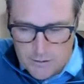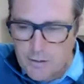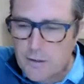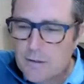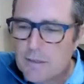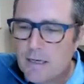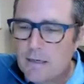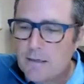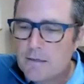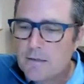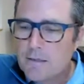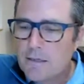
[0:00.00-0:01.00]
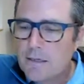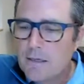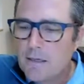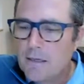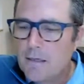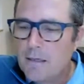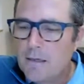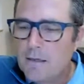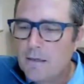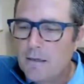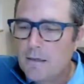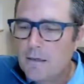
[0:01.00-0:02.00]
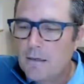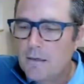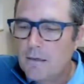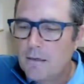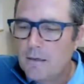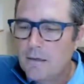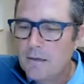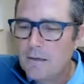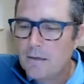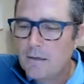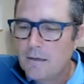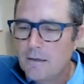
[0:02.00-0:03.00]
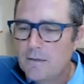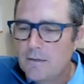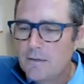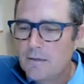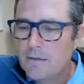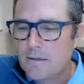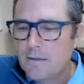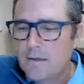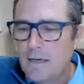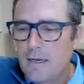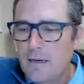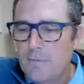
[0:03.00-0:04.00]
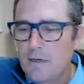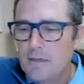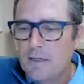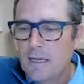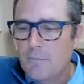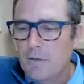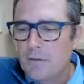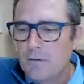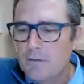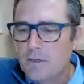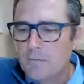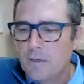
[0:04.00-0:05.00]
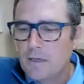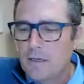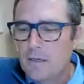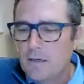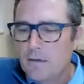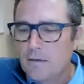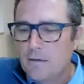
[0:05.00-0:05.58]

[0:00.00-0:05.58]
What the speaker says: Tennessee is the state. I'm going to type a little something in here.